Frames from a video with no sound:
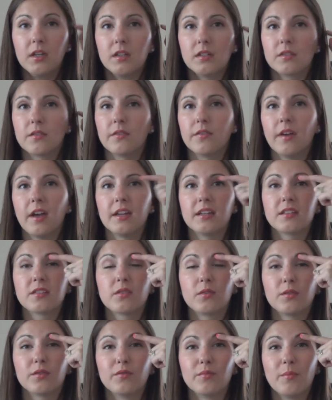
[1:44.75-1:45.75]
So I've had to
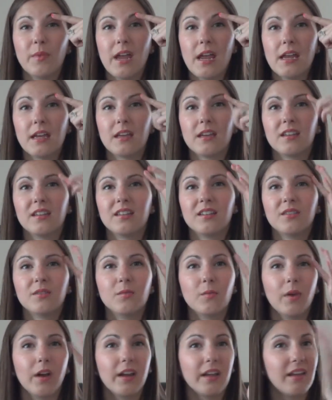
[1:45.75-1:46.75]
sort of make
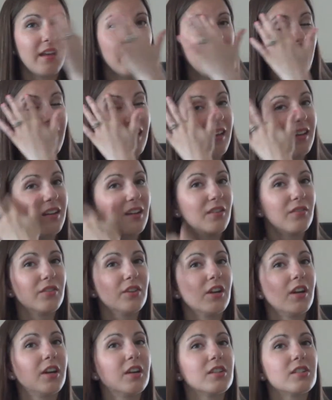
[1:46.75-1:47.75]
what I can of
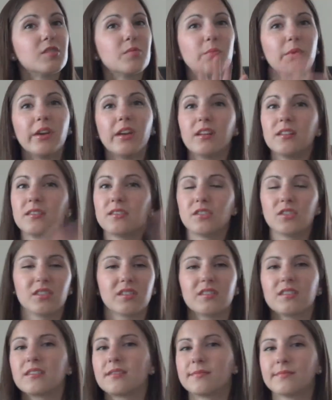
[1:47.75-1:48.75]
an arch, but
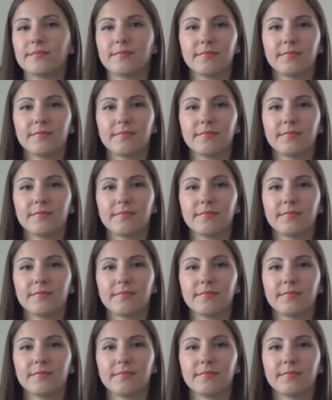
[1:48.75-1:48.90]
just